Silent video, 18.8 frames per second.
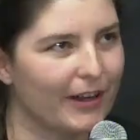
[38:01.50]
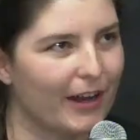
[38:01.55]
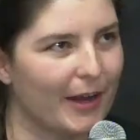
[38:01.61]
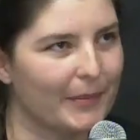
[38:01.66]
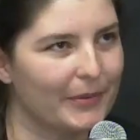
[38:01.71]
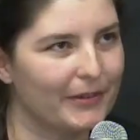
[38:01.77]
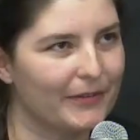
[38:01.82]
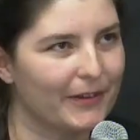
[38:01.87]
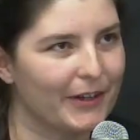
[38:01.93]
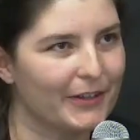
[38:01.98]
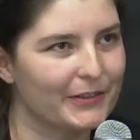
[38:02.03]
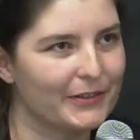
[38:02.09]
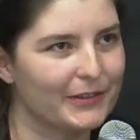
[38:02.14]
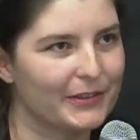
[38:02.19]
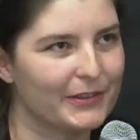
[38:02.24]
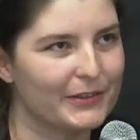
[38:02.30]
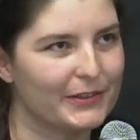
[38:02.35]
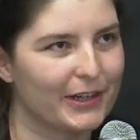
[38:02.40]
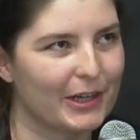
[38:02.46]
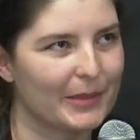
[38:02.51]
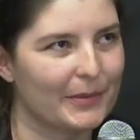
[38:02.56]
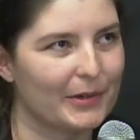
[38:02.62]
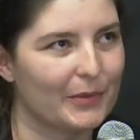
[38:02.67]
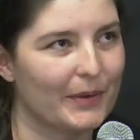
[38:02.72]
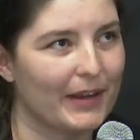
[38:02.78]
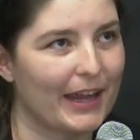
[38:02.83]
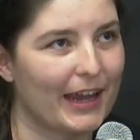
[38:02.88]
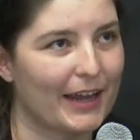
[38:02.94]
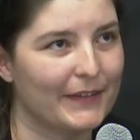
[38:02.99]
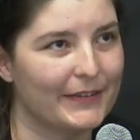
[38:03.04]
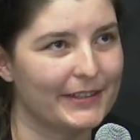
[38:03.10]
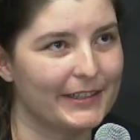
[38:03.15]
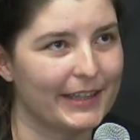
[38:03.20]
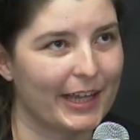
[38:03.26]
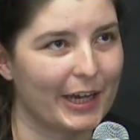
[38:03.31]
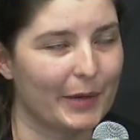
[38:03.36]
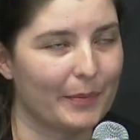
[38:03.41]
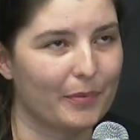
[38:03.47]
observational astronomer, we have
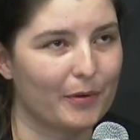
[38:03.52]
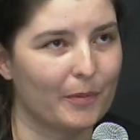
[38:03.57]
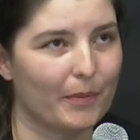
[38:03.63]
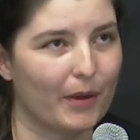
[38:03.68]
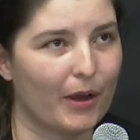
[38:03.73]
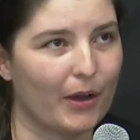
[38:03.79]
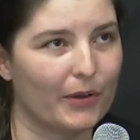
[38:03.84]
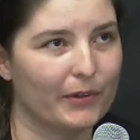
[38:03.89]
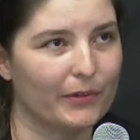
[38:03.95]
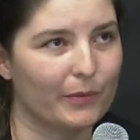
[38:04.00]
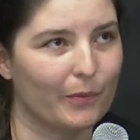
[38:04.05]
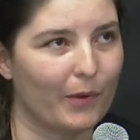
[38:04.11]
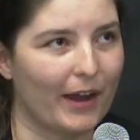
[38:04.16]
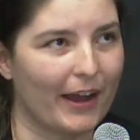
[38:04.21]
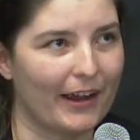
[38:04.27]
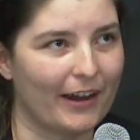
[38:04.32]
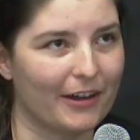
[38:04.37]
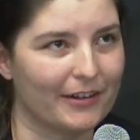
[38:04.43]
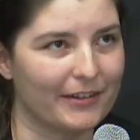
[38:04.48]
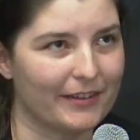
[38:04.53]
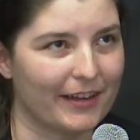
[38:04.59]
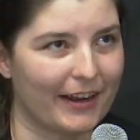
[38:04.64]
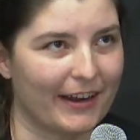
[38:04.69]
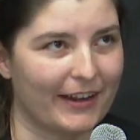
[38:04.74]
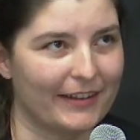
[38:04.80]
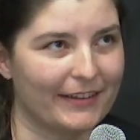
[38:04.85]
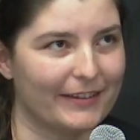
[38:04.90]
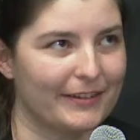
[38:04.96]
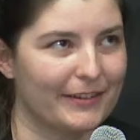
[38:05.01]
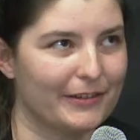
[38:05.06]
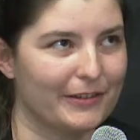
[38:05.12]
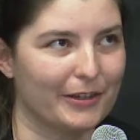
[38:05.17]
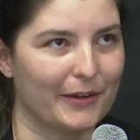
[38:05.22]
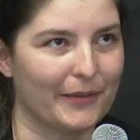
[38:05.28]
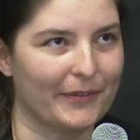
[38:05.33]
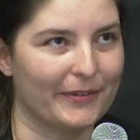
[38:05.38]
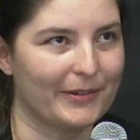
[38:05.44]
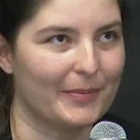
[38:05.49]
to propose why our science
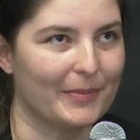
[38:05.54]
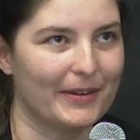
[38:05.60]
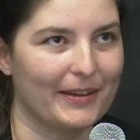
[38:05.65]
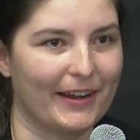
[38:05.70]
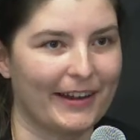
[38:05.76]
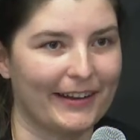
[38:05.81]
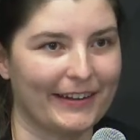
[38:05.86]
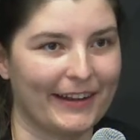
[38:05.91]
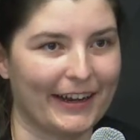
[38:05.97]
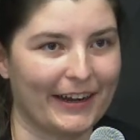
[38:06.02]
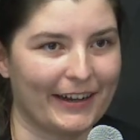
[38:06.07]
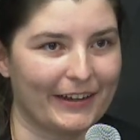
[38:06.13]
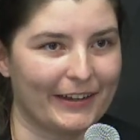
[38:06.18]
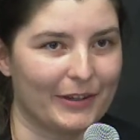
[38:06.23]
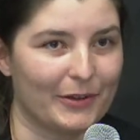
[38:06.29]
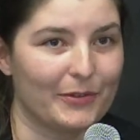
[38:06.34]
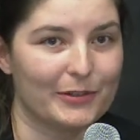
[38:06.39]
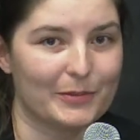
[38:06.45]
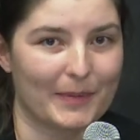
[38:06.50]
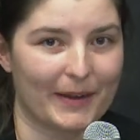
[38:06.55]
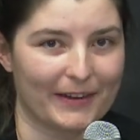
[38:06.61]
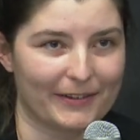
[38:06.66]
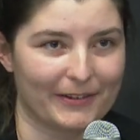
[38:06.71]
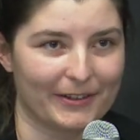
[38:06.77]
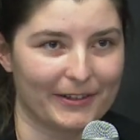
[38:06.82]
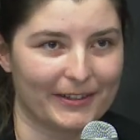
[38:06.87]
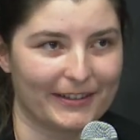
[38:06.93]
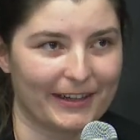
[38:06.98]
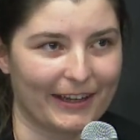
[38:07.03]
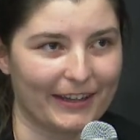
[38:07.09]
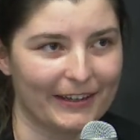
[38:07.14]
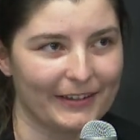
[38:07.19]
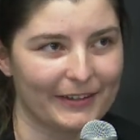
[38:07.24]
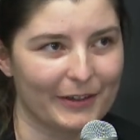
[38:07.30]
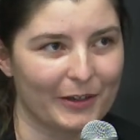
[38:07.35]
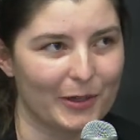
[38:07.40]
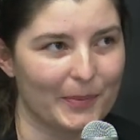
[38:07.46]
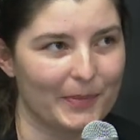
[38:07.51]
deserves to be on used by certain
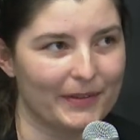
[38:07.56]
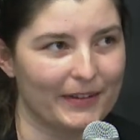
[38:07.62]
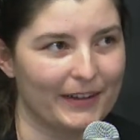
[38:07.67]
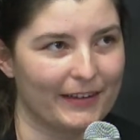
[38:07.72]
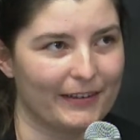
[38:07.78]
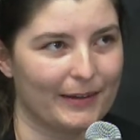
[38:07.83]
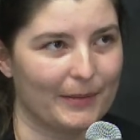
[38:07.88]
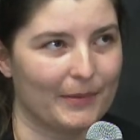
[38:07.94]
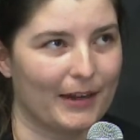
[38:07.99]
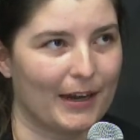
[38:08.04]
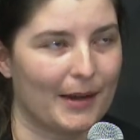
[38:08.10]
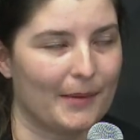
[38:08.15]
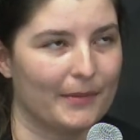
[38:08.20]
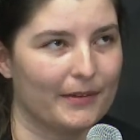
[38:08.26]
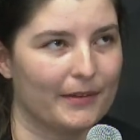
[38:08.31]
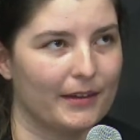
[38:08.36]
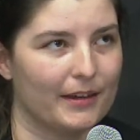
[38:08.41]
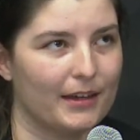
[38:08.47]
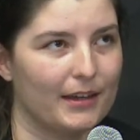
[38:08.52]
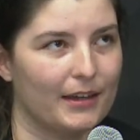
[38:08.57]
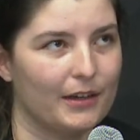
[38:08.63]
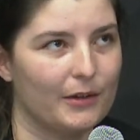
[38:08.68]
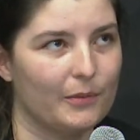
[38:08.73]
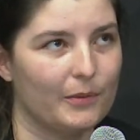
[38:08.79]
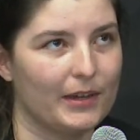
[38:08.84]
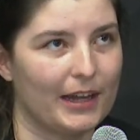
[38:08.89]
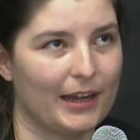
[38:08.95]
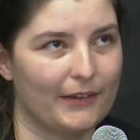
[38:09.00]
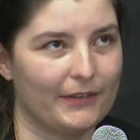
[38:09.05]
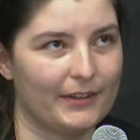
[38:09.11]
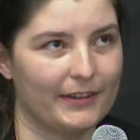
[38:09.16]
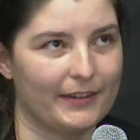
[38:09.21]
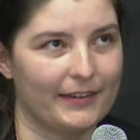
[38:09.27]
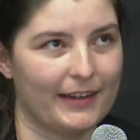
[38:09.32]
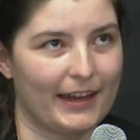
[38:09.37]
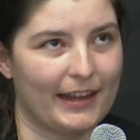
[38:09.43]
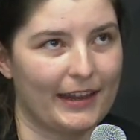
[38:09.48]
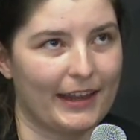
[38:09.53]
telescopes, and sometimes we have to
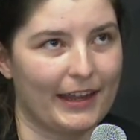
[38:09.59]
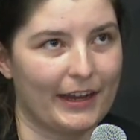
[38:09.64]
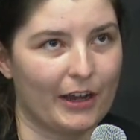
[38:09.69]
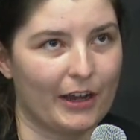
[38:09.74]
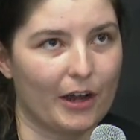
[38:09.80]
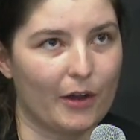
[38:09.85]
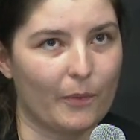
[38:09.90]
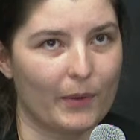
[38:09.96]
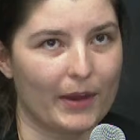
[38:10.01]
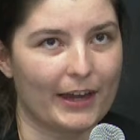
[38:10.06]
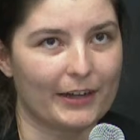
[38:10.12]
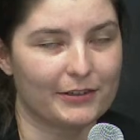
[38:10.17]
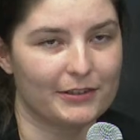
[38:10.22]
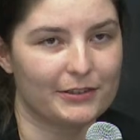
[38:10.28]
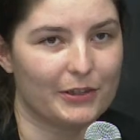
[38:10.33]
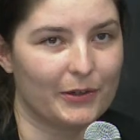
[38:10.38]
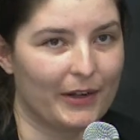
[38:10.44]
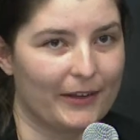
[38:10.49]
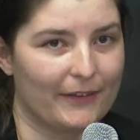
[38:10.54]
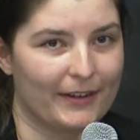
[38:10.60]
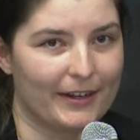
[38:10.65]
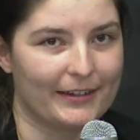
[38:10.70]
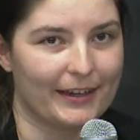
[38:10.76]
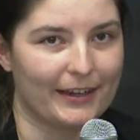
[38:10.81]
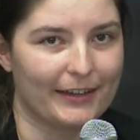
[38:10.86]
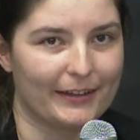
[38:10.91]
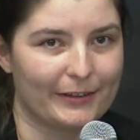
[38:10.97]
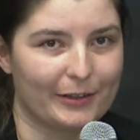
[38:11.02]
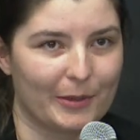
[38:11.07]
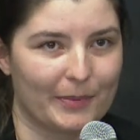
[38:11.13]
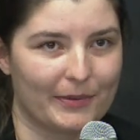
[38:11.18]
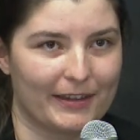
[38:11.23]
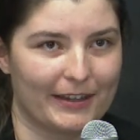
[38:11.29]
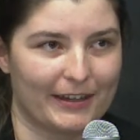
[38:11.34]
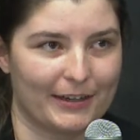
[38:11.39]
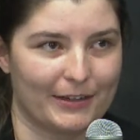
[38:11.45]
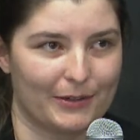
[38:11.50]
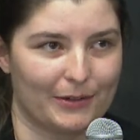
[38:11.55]
say we actually don't have any telescopes
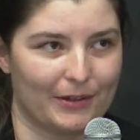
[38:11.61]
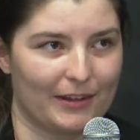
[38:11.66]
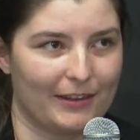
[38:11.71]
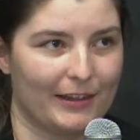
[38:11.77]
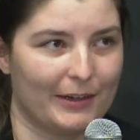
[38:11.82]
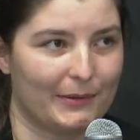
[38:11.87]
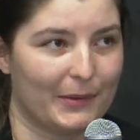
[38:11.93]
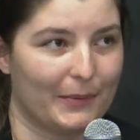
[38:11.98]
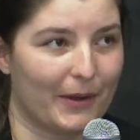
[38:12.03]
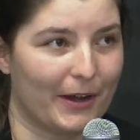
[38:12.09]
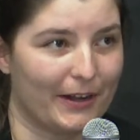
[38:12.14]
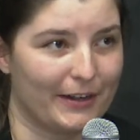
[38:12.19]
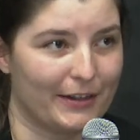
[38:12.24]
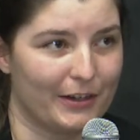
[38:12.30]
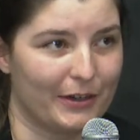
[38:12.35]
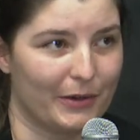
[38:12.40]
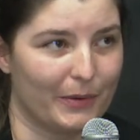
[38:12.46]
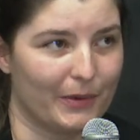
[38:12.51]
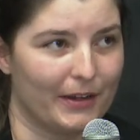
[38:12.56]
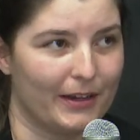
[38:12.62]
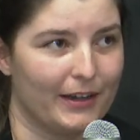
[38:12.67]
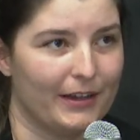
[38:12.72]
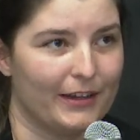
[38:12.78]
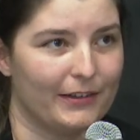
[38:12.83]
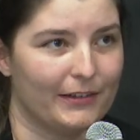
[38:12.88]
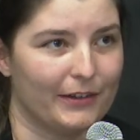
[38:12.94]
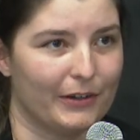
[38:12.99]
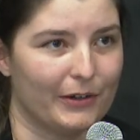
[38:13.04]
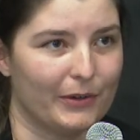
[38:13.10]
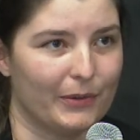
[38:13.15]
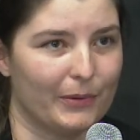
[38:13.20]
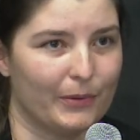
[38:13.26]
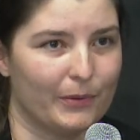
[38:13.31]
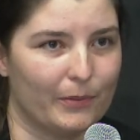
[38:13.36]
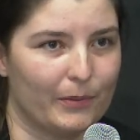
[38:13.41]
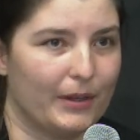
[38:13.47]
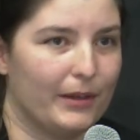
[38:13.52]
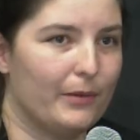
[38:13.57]
that can do the thing we want to do.
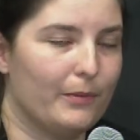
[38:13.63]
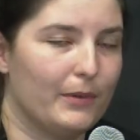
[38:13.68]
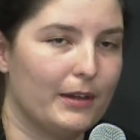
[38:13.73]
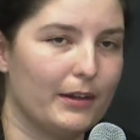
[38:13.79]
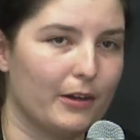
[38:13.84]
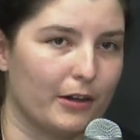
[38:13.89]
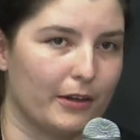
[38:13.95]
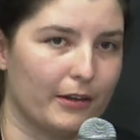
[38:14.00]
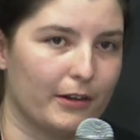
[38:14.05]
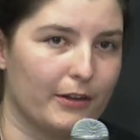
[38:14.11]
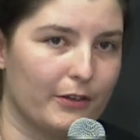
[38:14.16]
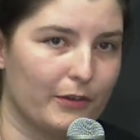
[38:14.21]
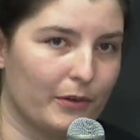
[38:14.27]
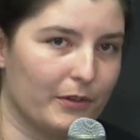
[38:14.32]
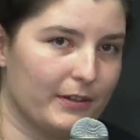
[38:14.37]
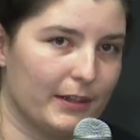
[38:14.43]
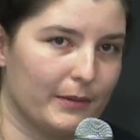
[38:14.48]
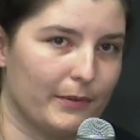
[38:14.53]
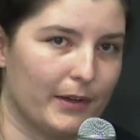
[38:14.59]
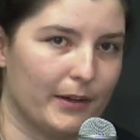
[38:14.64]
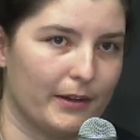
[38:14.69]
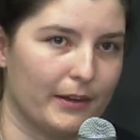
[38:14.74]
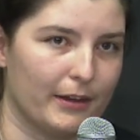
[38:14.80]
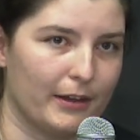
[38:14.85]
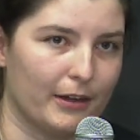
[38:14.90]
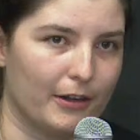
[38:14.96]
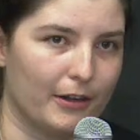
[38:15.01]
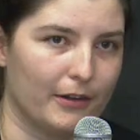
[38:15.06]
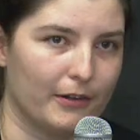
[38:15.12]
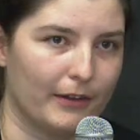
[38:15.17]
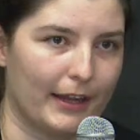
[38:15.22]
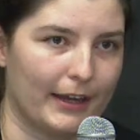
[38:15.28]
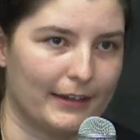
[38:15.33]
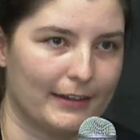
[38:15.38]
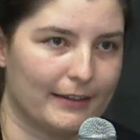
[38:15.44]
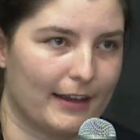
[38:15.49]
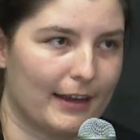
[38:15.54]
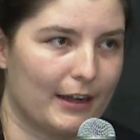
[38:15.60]
So we are consulted when they're
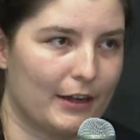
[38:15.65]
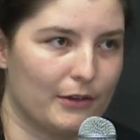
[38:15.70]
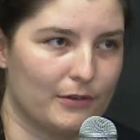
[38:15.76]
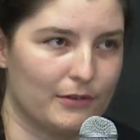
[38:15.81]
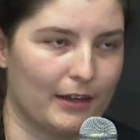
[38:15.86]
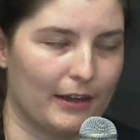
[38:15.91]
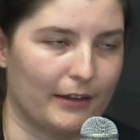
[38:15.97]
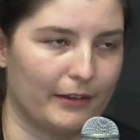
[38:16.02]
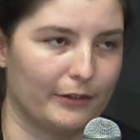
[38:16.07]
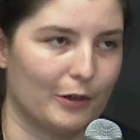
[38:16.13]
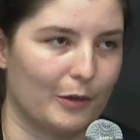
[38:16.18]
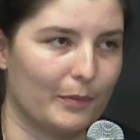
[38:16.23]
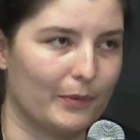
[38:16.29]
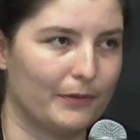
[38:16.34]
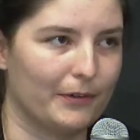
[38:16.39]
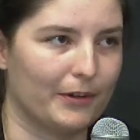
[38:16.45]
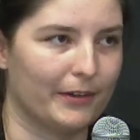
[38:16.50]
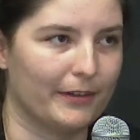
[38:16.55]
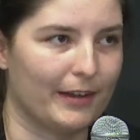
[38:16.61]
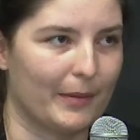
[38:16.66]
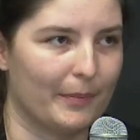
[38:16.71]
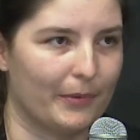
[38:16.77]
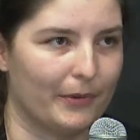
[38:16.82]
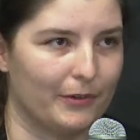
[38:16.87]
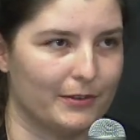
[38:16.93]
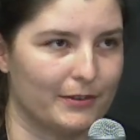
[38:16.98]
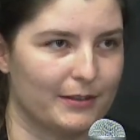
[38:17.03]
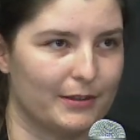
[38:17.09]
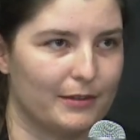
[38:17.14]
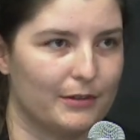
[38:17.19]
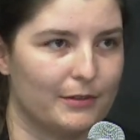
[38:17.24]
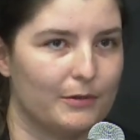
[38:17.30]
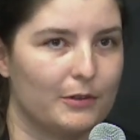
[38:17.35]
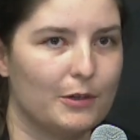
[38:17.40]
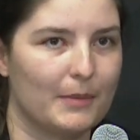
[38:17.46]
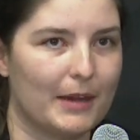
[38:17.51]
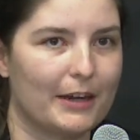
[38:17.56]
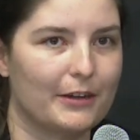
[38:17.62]
designing new telescopes, for example, just
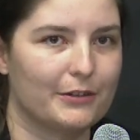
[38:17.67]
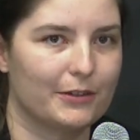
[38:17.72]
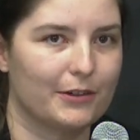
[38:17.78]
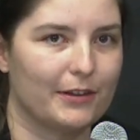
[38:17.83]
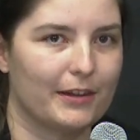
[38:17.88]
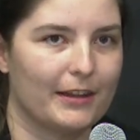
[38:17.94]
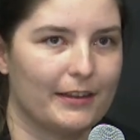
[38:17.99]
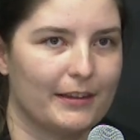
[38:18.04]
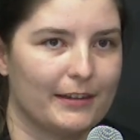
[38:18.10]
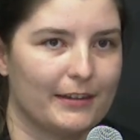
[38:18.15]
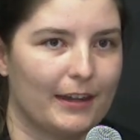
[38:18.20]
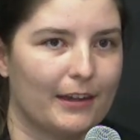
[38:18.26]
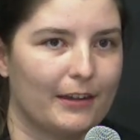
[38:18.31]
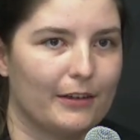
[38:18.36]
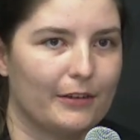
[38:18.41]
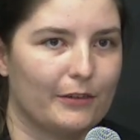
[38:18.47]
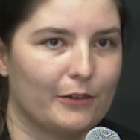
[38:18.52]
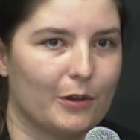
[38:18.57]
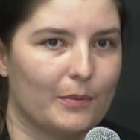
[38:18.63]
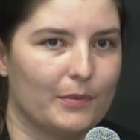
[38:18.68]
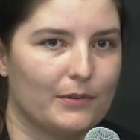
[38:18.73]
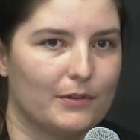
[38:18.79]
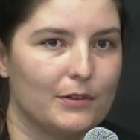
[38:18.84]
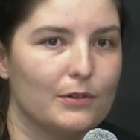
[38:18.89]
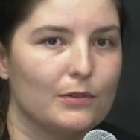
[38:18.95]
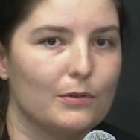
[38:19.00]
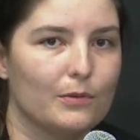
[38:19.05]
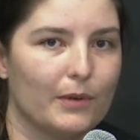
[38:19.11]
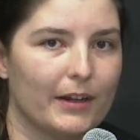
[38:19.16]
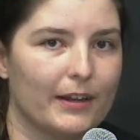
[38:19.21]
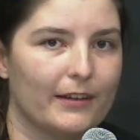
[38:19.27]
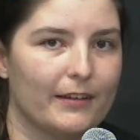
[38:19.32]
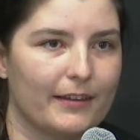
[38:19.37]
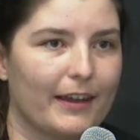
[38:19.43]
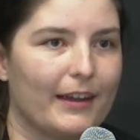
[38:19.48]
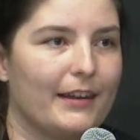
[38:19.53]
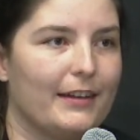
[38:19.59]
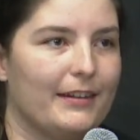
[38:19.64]
to make sure that the telescopes do what
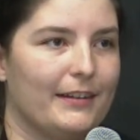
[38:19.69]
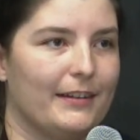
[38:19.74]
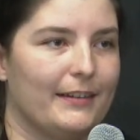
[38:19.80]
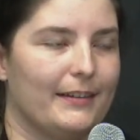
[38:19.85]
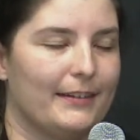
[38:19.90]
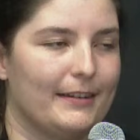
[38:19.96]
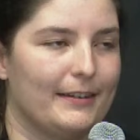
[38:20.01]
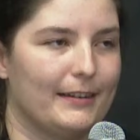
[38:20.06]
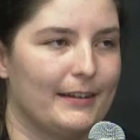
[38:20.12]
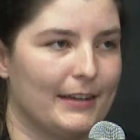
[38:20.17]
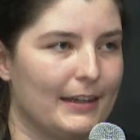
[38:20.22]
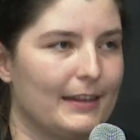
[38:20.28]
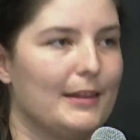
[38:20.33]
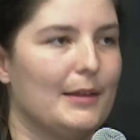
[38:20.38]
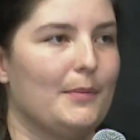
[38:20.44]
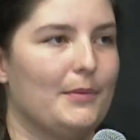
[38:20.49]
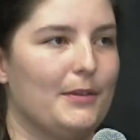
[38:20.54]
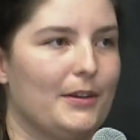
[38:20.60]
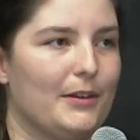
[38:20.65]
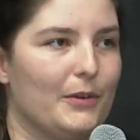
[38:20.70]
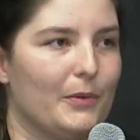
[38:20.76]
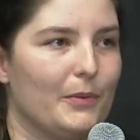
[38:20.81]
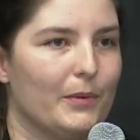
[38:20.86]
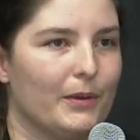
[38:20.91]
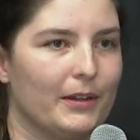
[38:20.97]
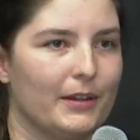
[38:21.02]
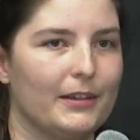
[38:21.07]
scientists need them to do.